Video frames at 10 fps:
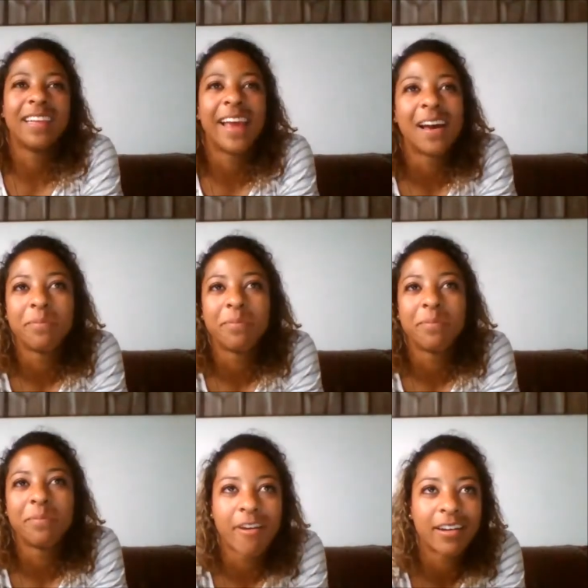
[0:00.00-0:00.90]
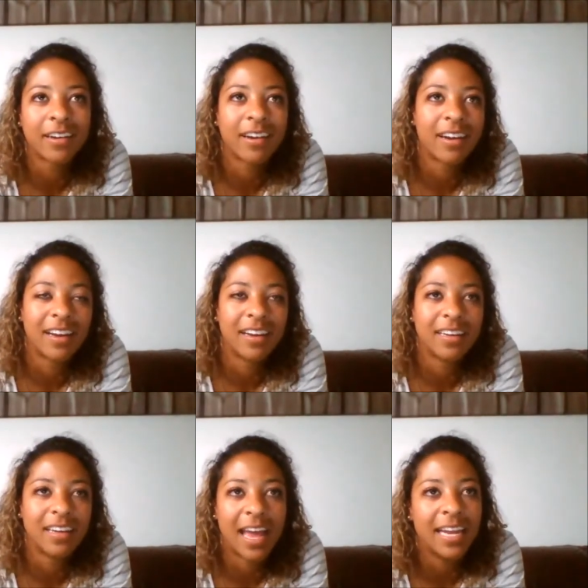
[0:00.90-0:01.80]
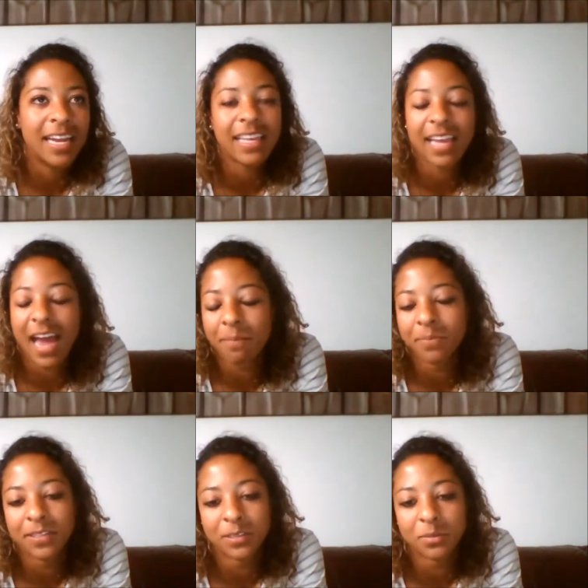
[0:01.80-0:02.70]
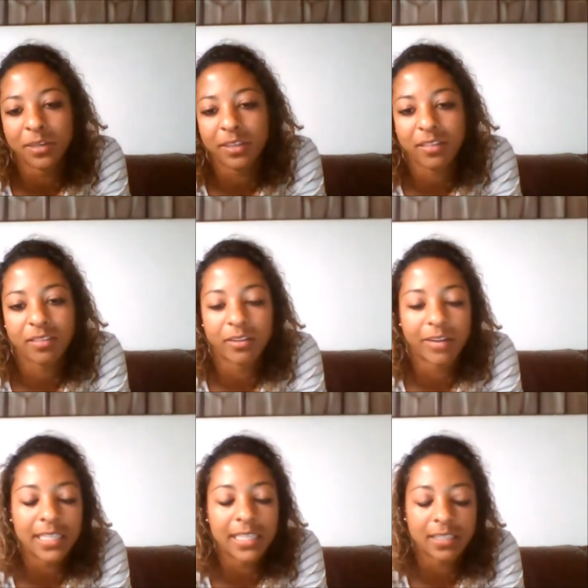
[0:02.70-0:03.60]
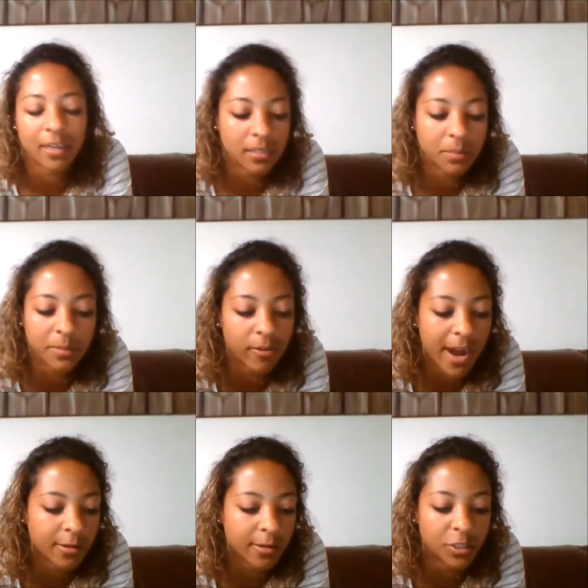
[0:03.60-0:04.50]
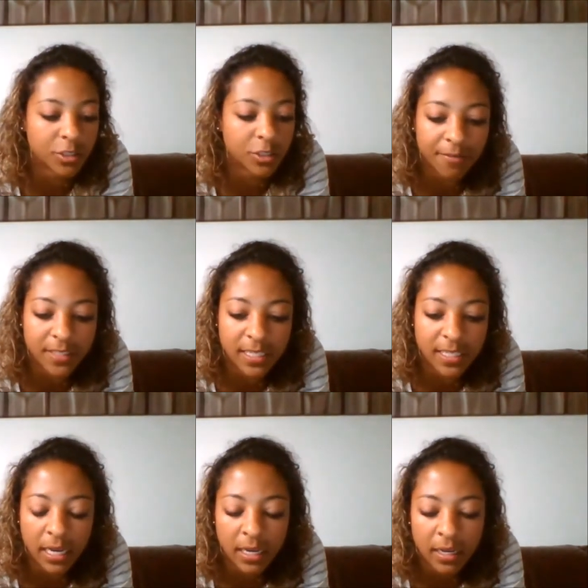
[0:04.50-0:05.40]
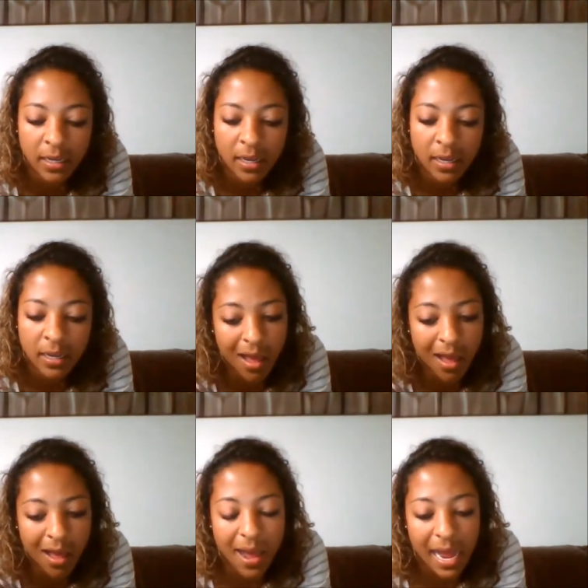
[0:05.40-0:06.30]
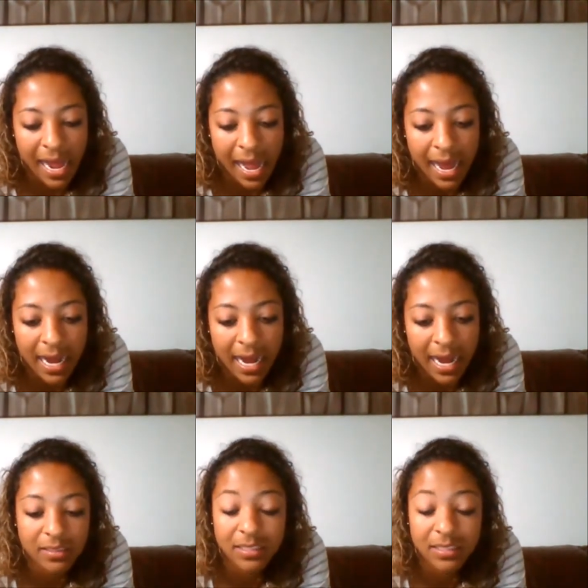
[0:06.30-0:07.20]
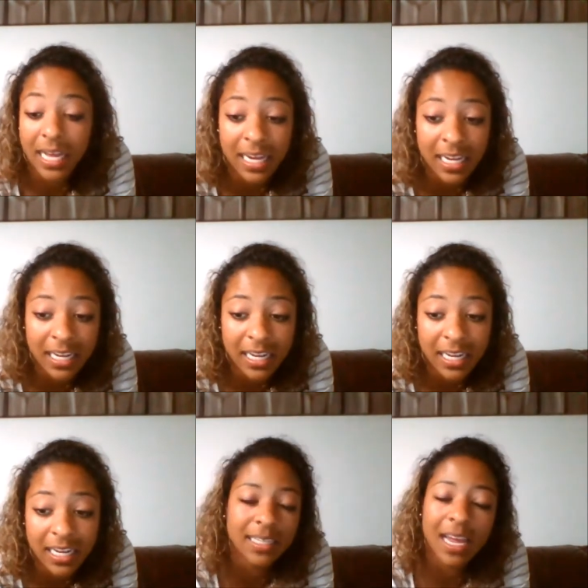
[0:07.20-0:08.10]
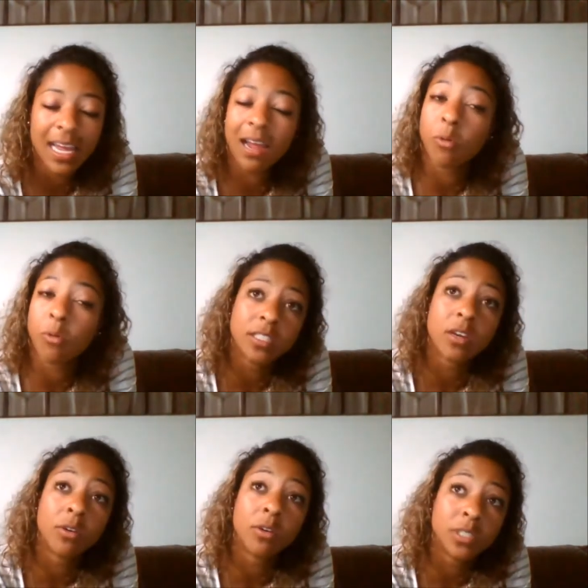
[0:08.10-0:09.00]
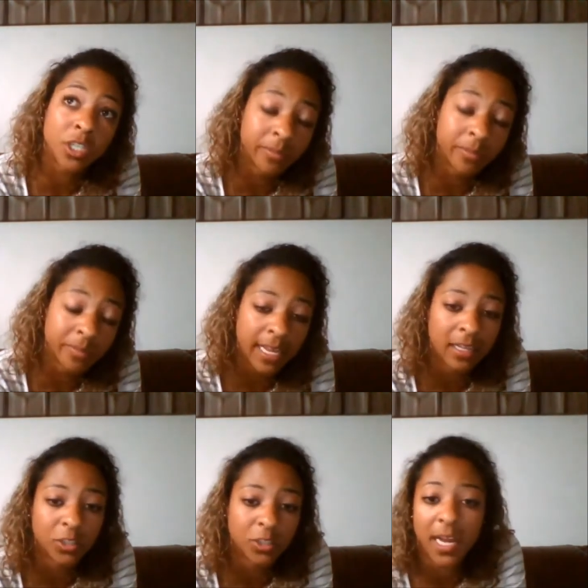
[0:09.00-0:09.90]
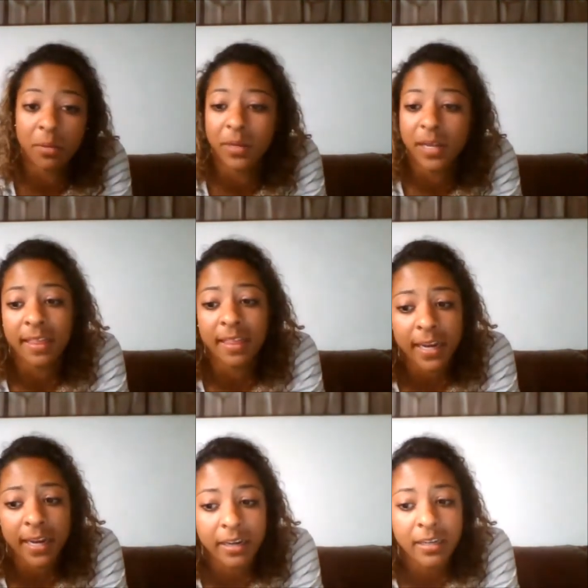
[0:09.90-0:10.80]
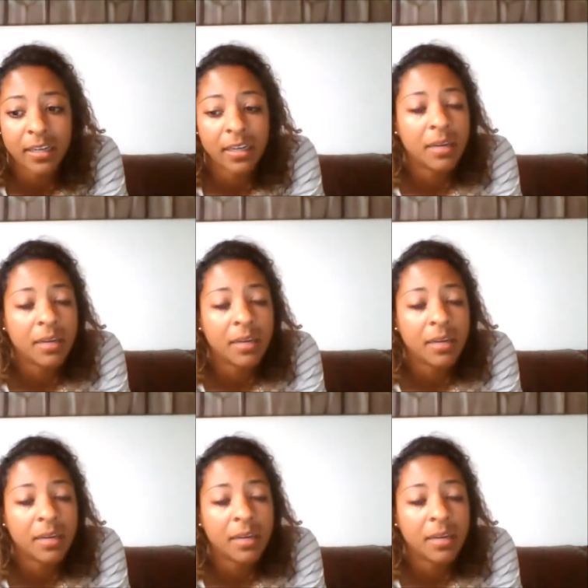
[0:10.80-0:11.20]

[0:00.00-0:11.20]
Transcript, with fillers: before anything happened with the Red Stars, before I was drafted, um, I had tentative plans. Like I wanted to go to Germany and try to play there, but